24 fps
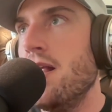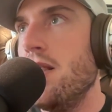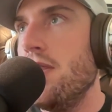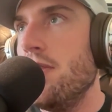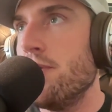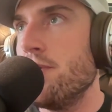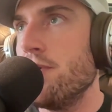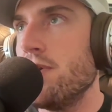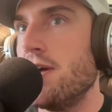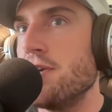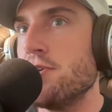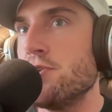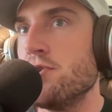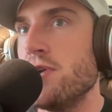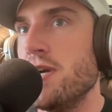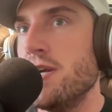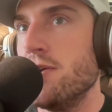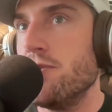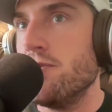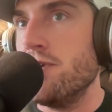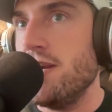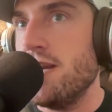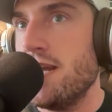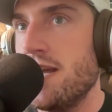They're not
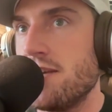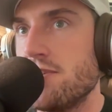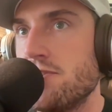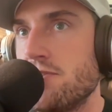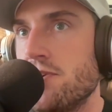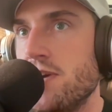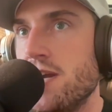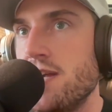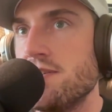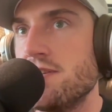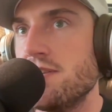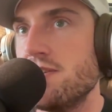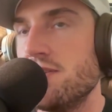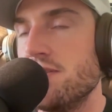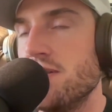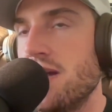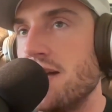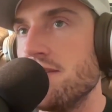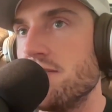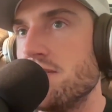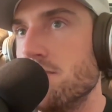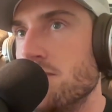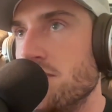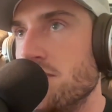trained to read x-rays. This is not something